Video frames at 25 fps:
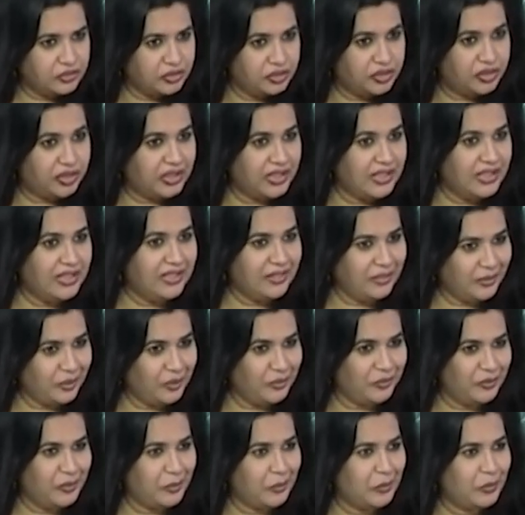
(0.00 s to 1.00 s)
drained
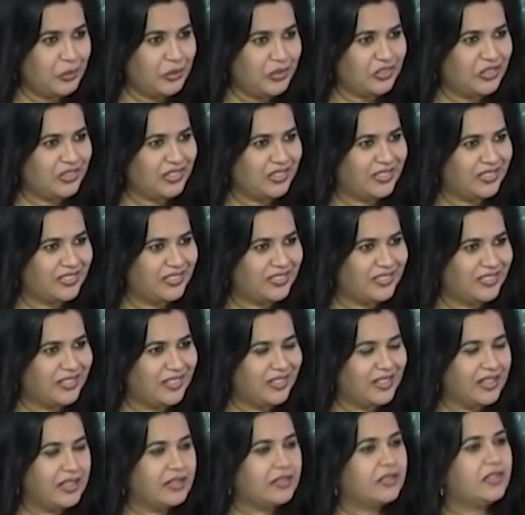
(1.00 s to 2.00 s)
of emotions.
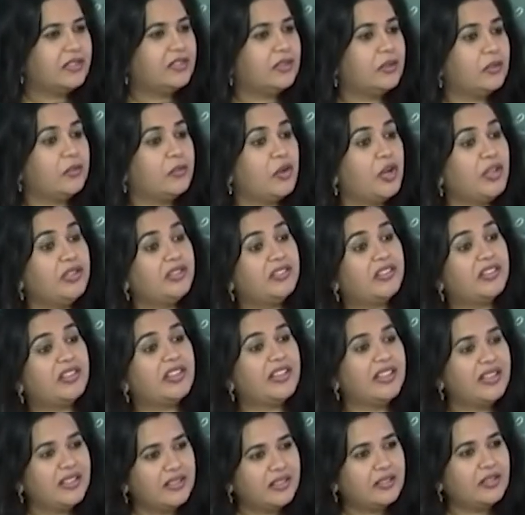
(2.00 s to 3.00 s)
This is what
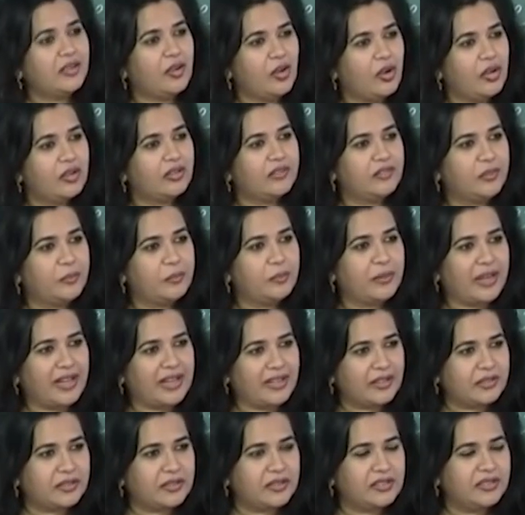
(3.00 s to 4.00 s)
Dreyer also
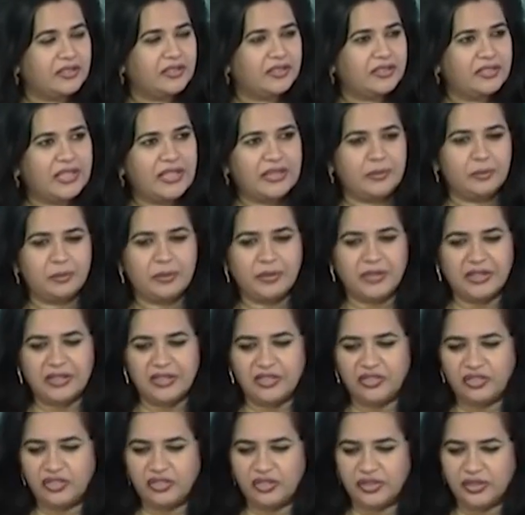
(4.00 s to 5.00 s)
practiced and
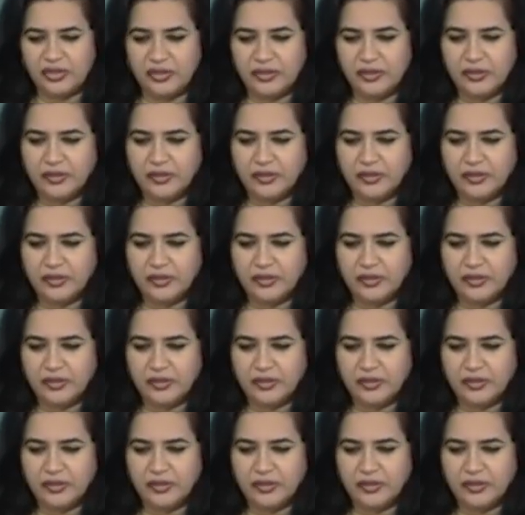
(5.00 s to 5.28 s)
preached.